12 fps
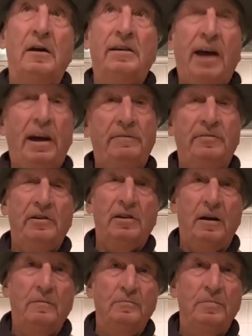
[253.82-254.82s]
Catford,
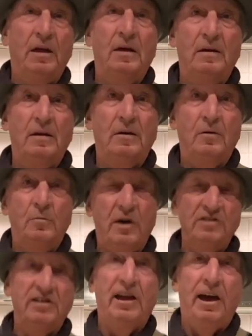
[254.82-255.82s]

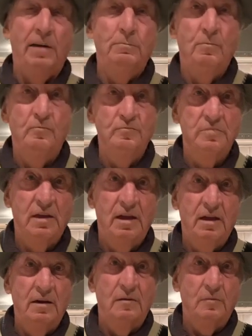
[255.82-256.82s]
West Ham.
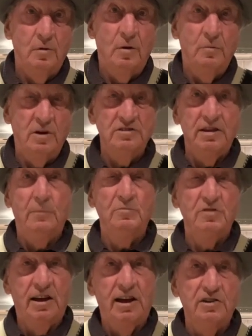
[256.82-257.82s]
West
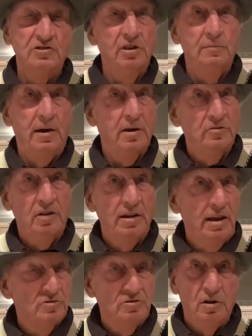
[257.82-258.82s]
Ham's a custom house, and
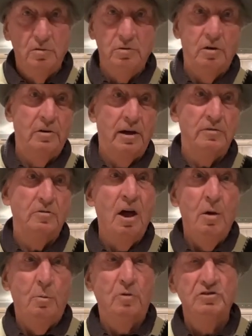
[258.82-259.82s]
that's no longer. It
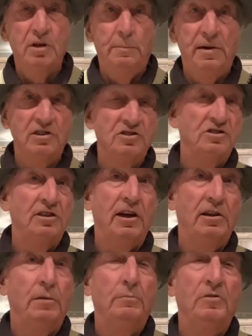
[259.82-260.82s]
was the biggest
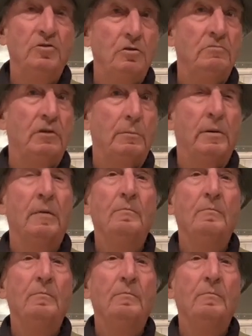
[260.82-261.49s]
stadium in Europe.